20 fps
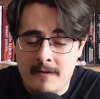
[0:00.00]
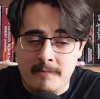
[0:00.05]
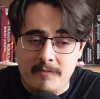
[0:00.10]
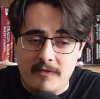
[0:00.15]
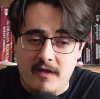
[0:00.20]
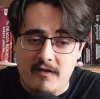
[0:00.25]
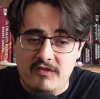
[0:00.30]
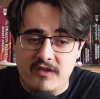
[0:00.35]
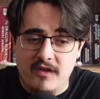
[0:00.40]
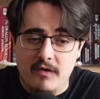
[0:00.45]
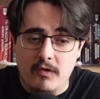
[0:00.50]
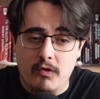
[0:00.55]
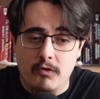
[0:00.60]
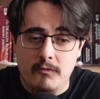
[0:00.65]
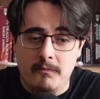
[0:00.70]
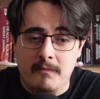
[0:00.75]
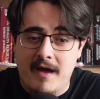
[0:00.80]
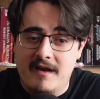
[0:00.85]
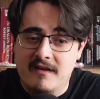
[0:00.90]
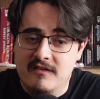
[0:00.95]
of the
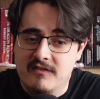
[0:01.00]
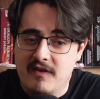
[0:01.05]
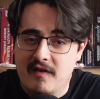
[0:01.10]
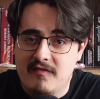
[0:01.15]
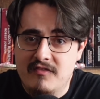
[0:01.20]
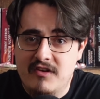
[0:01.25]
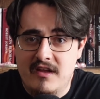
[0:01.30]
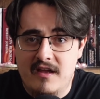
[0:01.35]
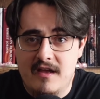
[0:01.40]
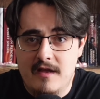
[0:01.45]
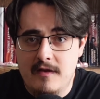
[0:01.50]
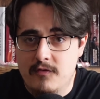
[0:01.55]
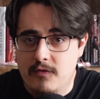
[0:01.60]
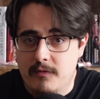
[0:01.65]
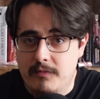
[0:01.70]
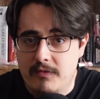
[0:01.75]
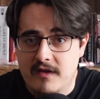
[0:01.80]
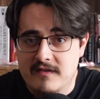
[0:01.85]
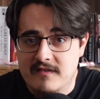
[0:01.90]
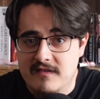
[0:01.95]
old -5 to hit for
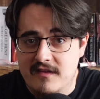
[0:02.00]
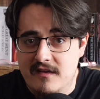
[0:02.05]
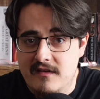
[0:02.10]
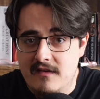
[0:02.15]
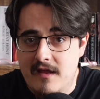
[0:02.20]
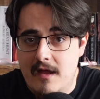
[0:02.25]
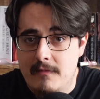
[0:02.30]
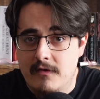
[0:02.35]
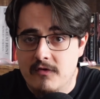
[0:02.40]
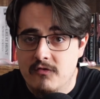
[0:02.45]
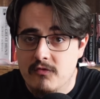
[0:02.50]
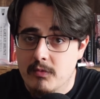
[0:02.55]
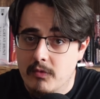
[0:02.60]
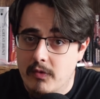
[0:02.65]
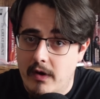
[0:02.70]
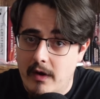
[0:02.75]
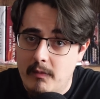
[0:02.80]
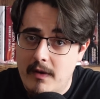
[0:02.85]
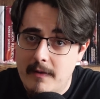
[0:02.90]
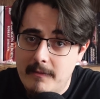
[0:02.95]
+10 damage from
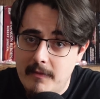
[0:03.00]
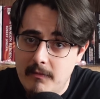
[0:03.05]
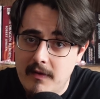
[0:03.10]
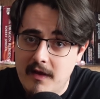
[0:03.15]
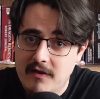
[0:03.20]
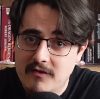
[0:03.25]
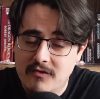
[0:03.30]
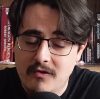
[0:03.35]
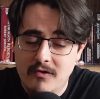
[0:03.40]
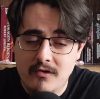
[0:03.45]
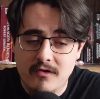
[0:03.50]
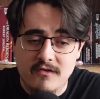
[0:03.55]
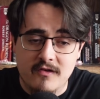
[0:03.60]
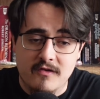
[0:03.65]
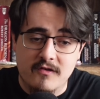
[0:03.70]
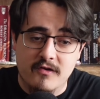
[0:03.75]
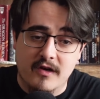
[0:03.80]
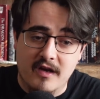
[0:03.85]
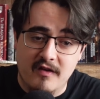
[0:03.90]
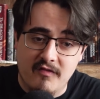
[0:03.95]
Great Weapon Master,
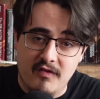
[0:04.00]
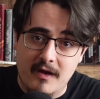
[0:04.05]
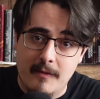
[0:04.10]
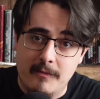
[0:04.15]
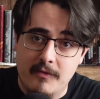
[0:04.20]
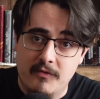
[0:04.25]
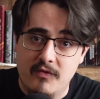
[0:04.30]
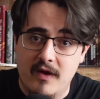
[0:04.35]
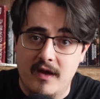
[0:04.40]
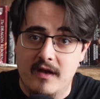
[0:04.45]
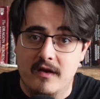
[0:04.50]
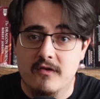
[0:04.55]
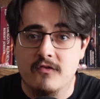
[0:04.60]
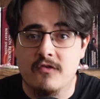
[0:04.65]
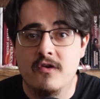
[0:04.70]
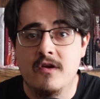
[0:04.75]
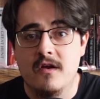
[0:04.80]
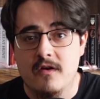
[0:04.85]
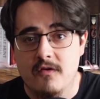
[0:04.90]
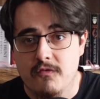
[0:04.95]
since you're giving up
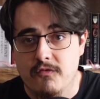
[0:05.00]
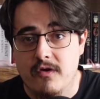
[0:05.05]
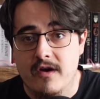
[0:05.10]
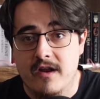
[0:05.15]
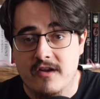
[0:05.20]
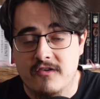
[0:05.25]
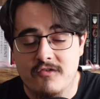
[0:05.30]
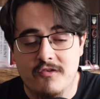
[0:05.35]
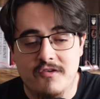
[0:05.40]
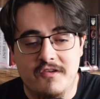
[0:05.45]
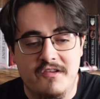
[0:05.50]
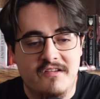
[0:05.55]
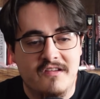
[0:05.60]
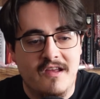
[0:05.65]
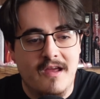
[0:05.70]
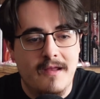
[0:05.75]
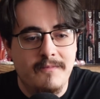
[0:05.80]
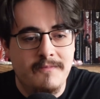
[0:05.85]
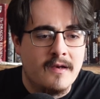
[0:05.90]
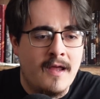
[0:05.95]
advantage for an extra
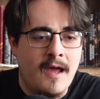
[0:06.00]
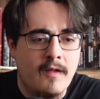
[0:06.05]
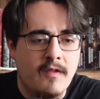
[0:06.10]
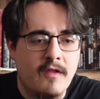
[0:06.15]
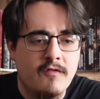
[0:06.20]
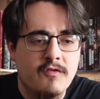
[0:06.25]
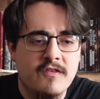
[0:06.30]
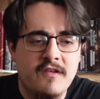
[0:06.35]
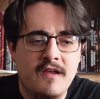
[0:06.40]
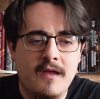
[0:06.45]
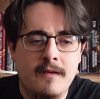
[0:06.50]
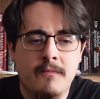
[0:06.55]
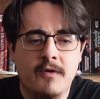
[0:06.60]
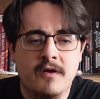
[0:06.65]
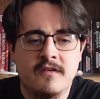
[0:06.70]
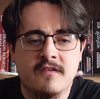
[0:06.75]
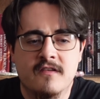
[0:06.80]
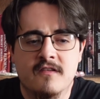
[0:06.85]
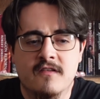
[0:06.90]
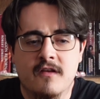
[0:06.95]
d10. Now, level 10
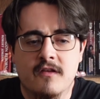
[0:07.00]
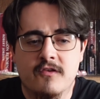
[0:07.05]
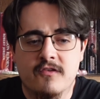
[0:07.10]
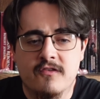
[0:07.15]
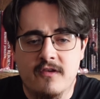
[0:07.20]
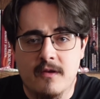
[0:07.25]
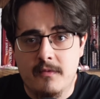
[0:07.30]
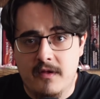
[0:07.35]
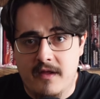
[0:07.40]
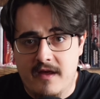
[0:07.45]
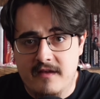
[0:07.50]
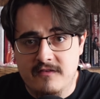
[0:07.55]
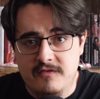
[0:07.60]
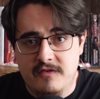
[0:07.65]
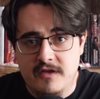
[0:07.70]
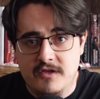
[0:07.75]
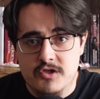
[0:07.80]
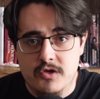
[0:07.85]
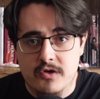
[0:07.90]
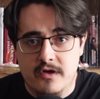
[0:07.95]
brings us another subclass
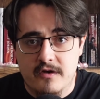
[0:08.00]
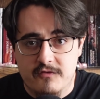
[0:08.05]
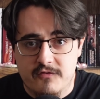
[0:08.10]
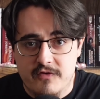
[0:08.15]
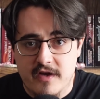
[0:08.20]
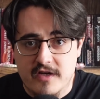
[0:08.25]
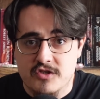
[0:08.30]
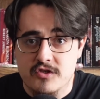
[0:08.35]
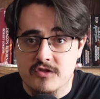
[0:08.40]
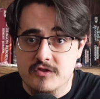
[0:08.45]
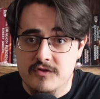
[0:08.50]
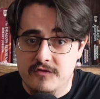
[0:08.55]
feature, Infectious